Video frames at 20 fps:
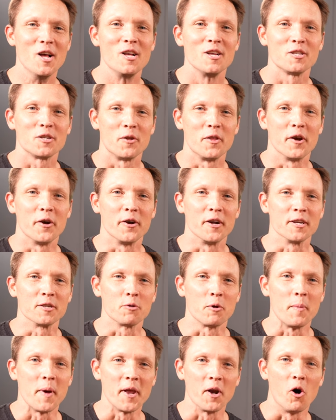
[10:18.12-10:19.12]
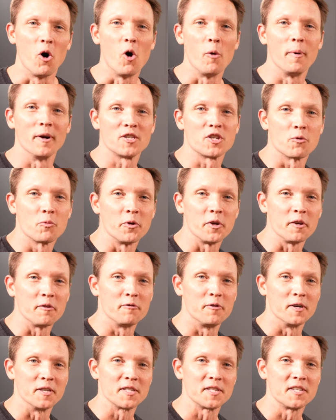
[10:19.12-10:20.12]
So there it is, we made a whole bunch of really
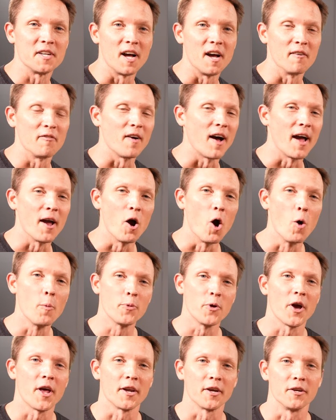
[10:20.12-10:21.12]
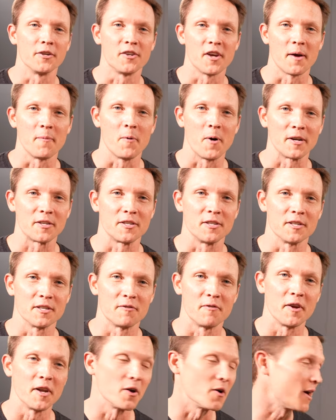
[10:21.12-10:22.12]
fun stuff. I hope you had a good time watching
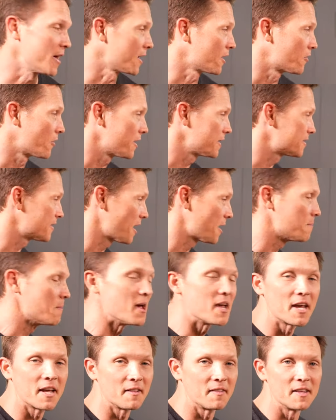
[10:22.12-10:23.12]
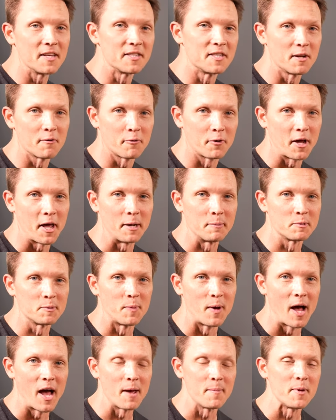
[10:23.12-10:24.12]
this video. I had a great time making these different items
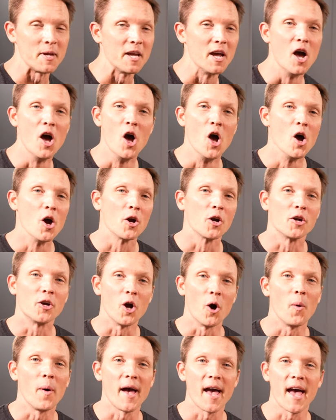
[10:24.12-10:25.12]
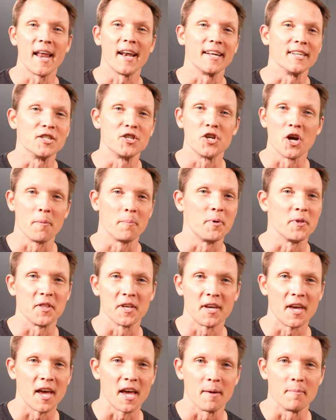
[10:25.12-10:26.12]
behind me. Go ahead and jump in
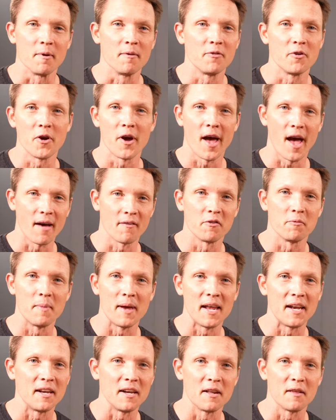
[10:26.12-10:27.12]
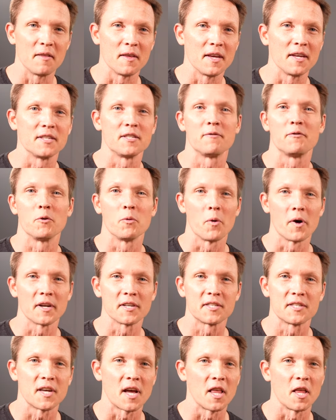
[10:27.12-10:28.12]
the game. If you haven't made any of these, if you
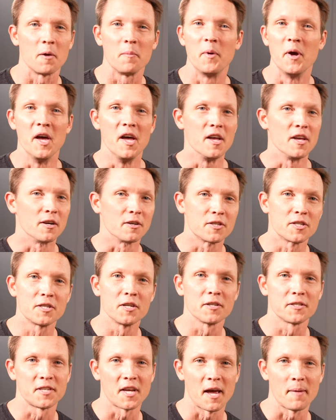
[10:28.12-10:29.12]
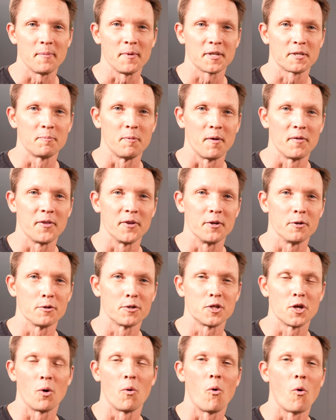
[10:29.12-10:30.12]
wanna sell them, there's still time this month to do
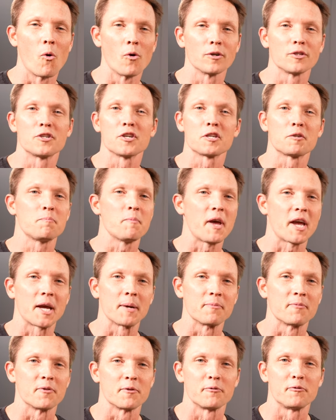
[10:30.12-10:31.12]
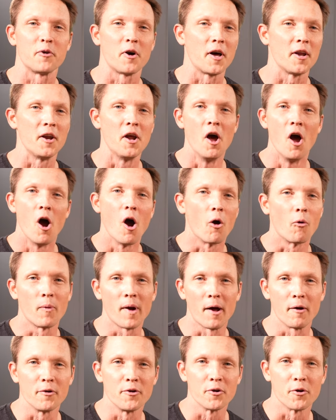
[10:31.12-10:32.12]
so, or just make them for fun
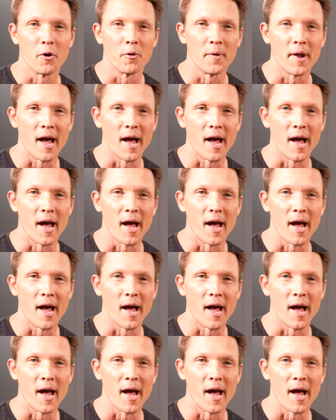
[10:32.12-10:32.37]
around your own